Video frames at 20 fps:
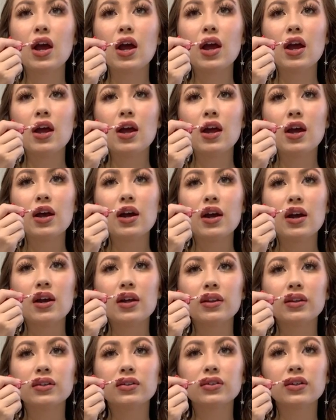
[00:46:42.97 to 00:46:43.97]
and then try to
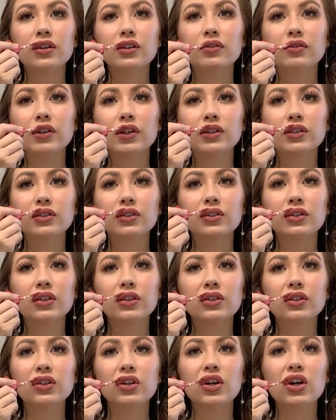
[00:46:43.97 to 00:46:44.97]
make sure they look
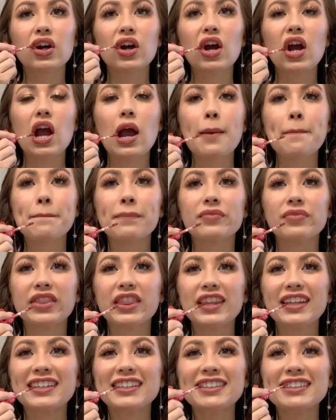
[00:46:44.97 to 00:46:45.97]
a
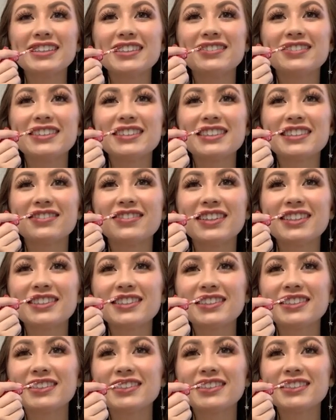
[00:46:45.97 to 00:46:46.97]
little bit symmetrical. So
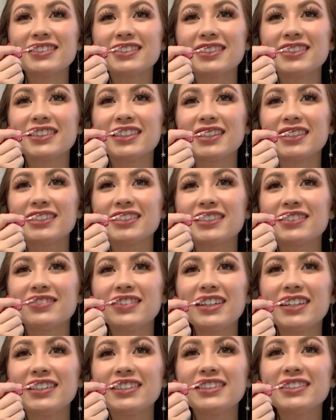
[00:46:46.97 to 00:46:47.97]
I try to smile
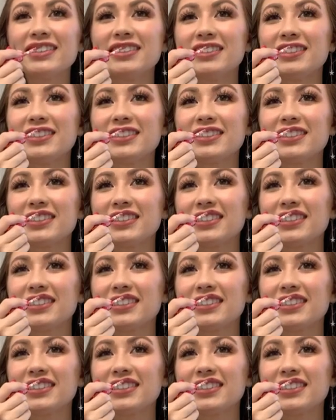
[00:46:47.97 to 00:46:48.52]
and just see